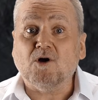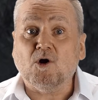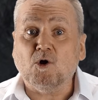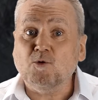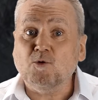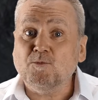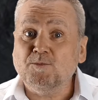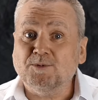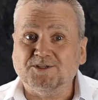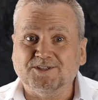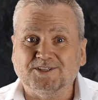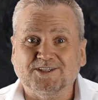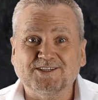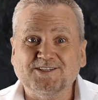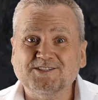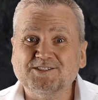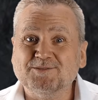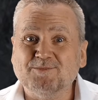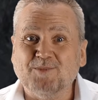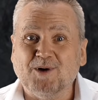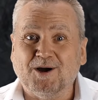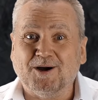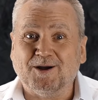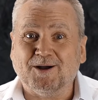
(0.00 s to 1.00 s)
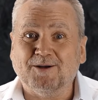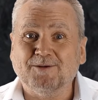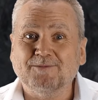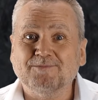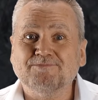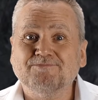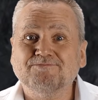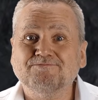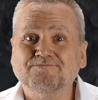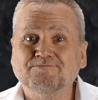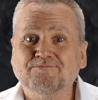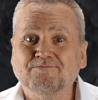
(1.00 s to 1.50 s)
openly smug,
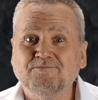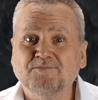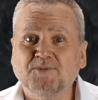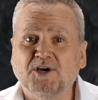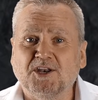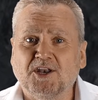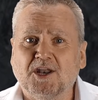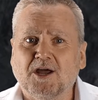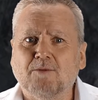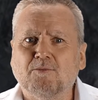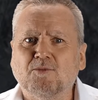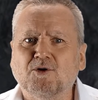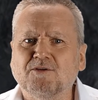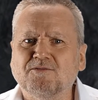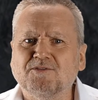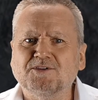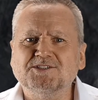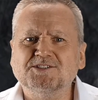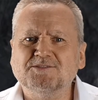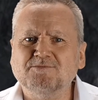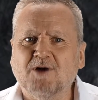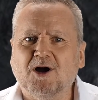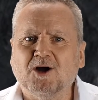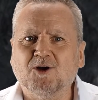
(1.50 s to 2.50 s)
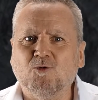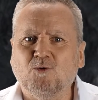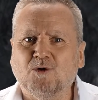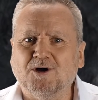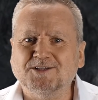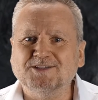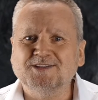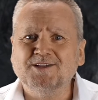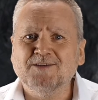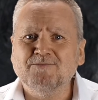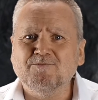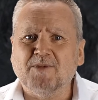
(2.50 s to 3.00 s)
a number of the smug
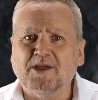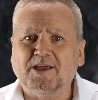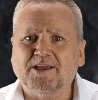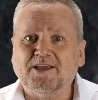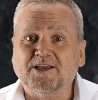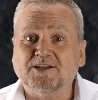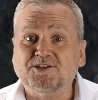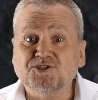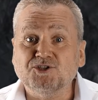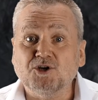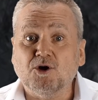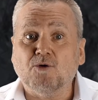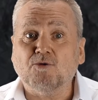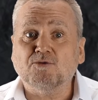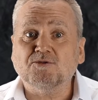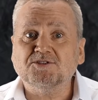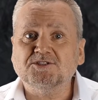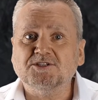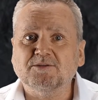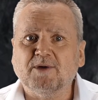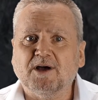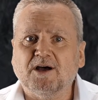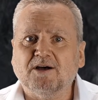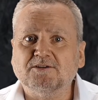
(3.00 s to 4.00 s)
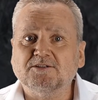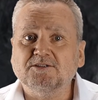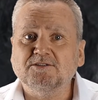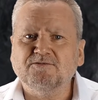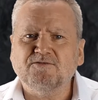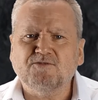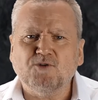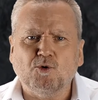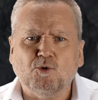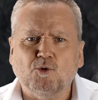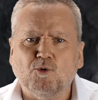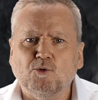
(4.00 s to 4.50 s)
ones making jokes about
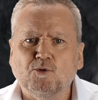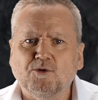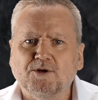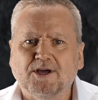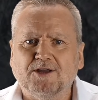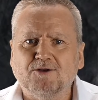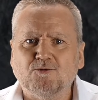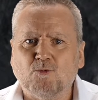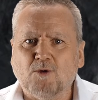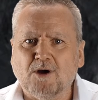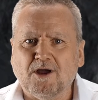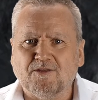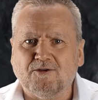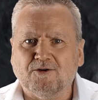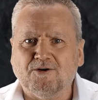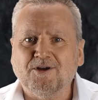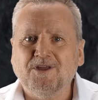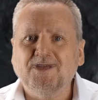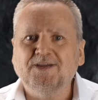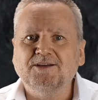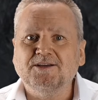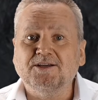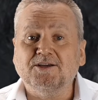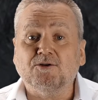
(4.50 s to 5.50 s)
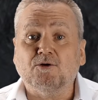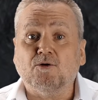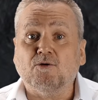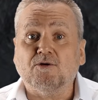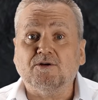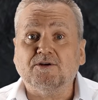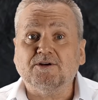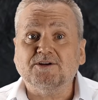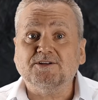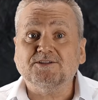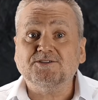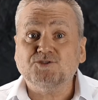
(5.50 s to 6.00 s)
food and weather in
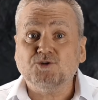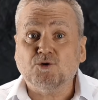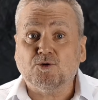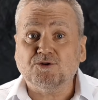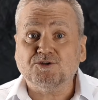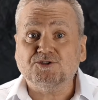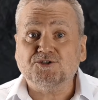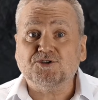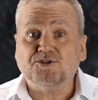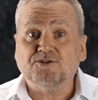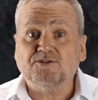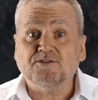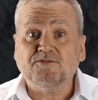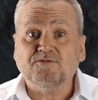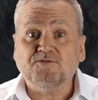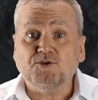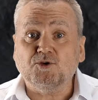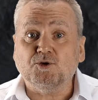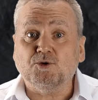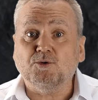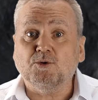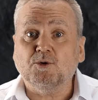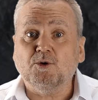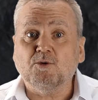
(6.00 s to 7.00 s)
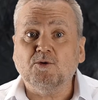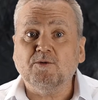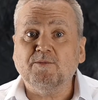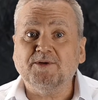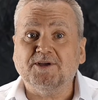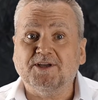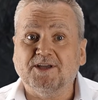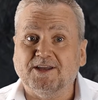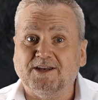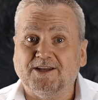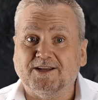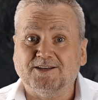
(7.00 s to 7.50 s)
order to torture the few who were
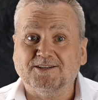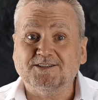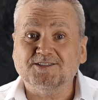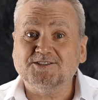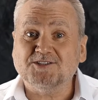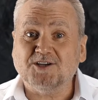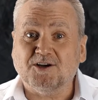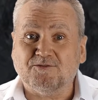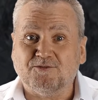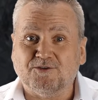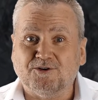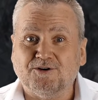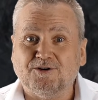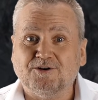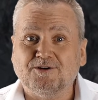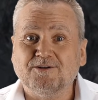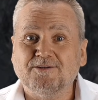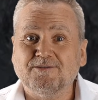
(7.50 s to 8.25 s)
beginning to suffer.